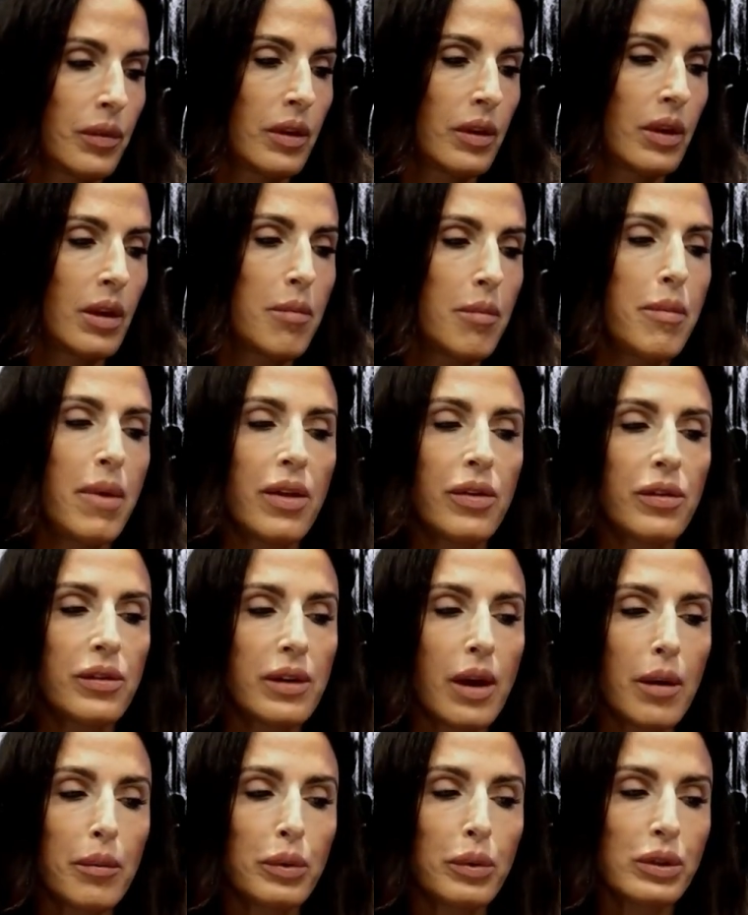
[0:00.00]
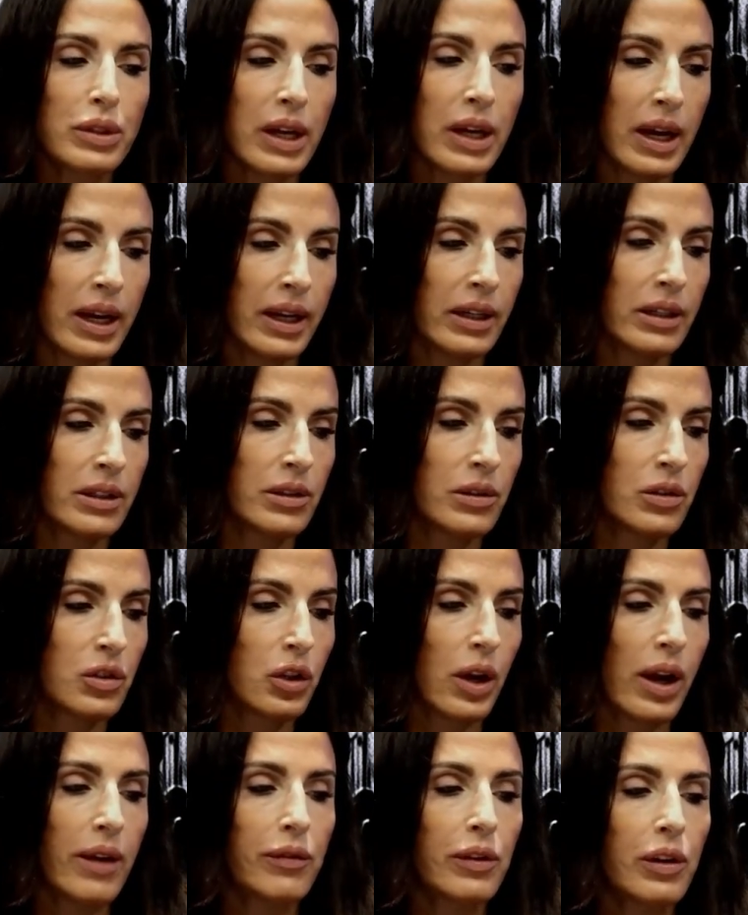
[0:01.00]
Myth number 9,
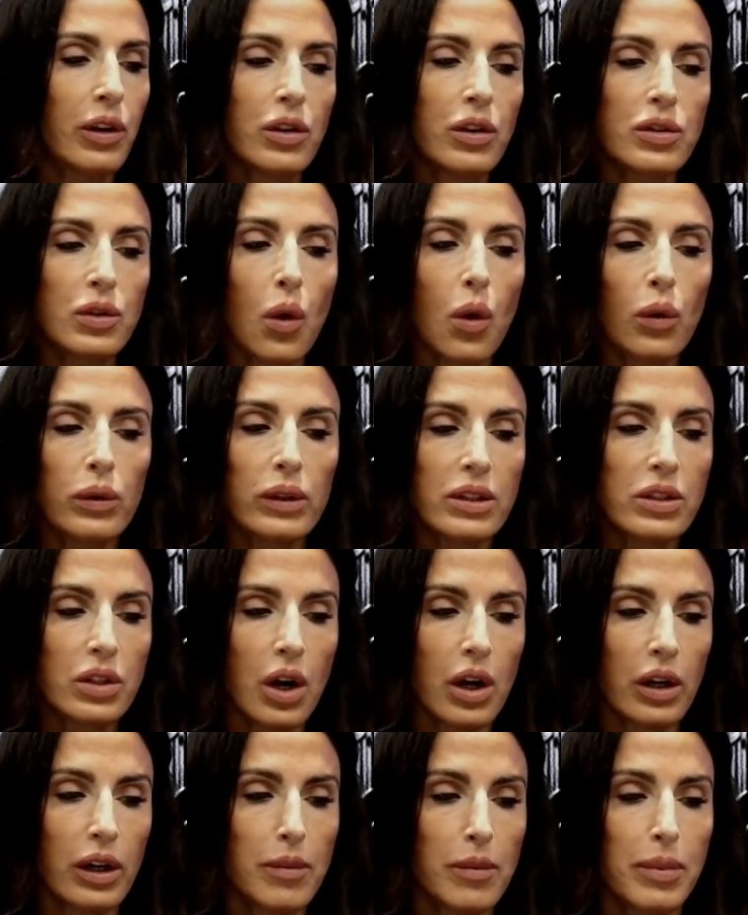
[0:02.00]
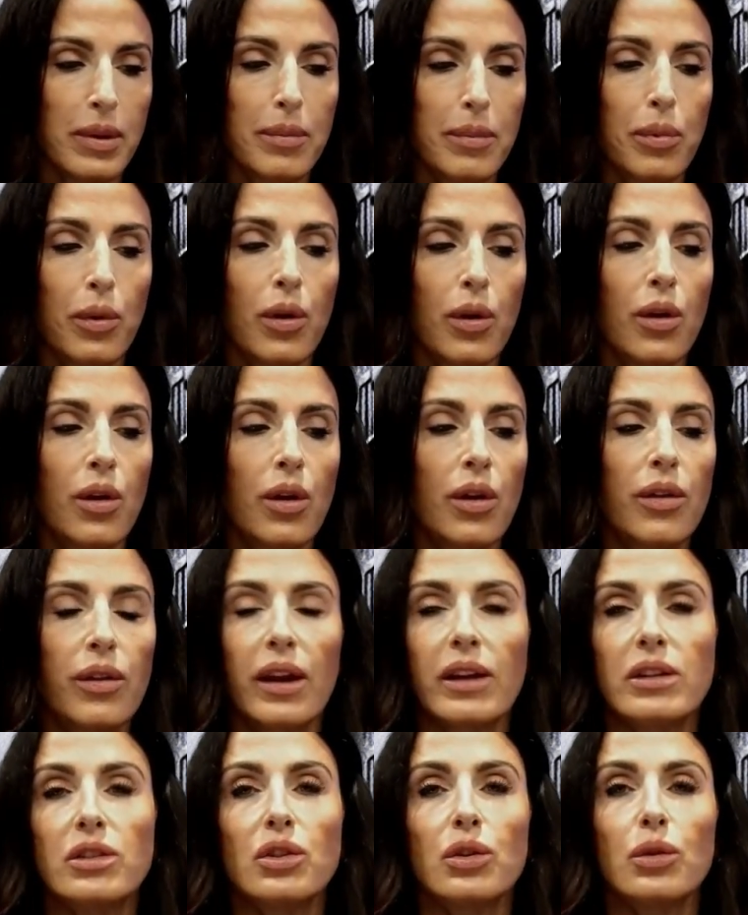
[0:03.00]
traffickers only target people they
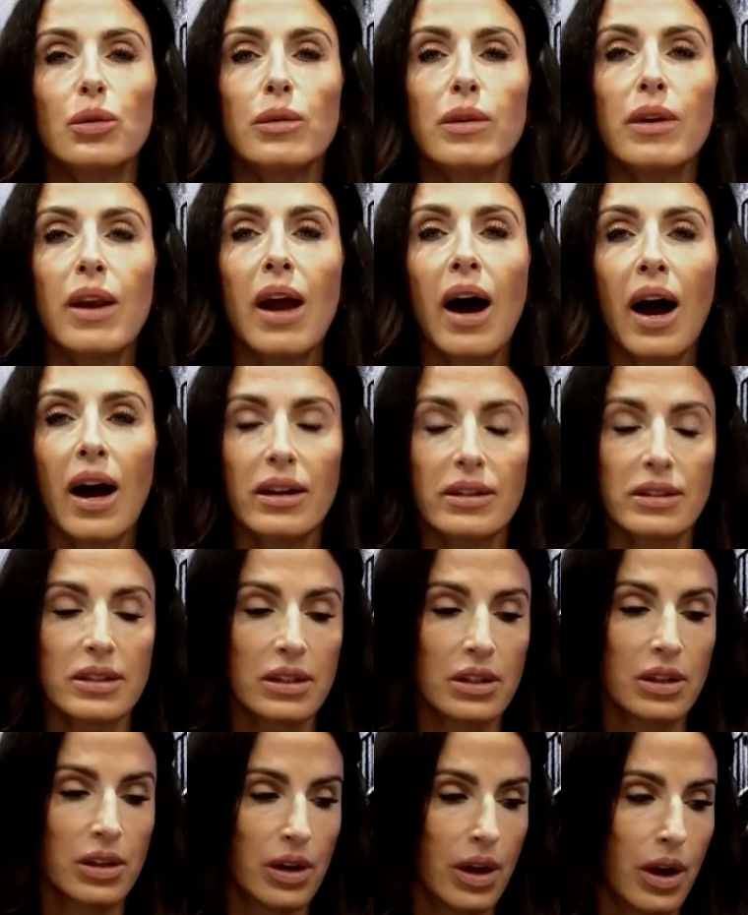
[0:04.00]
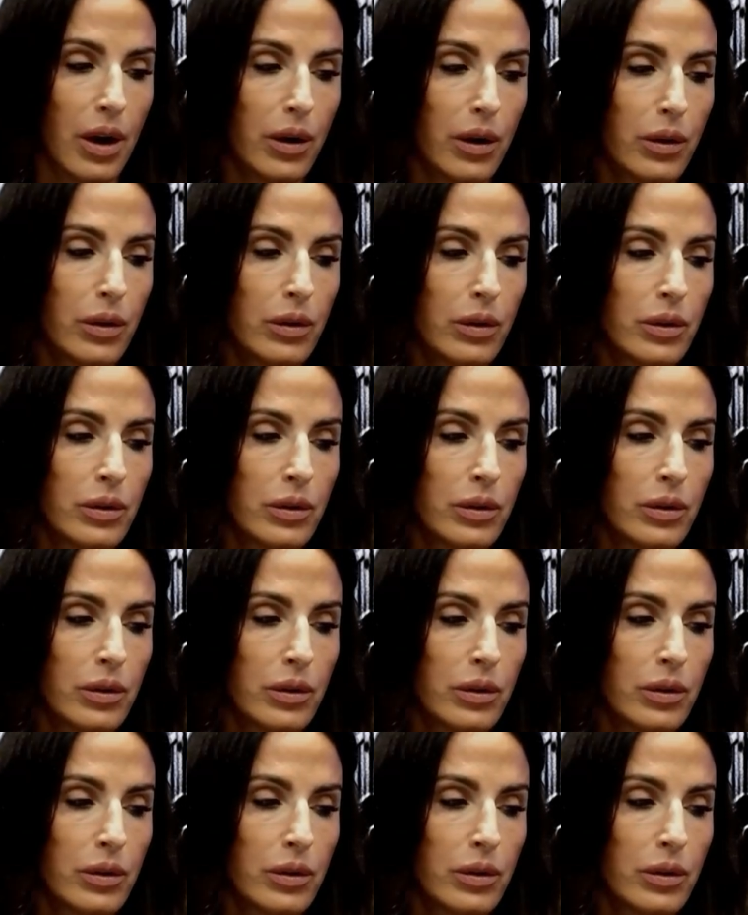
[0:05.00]
do not know.